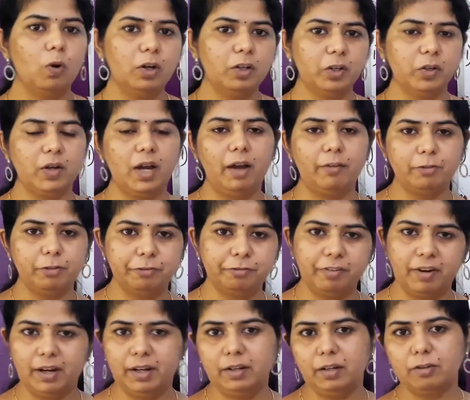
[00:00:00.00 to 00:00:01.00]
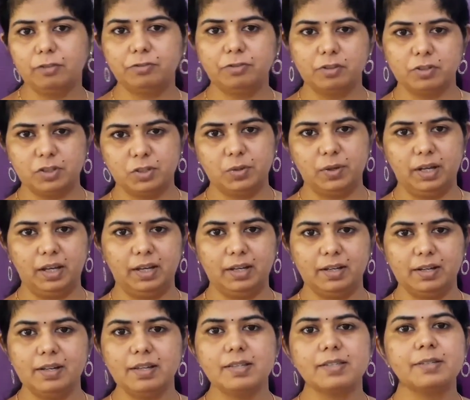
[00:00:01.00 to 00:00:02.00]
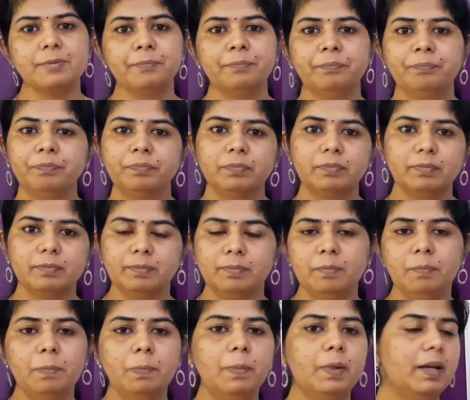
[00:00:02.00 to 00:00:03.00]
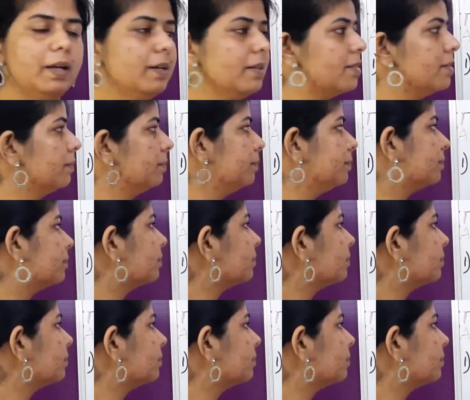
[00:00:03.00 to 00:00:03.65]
what you have to find out for today is, yes,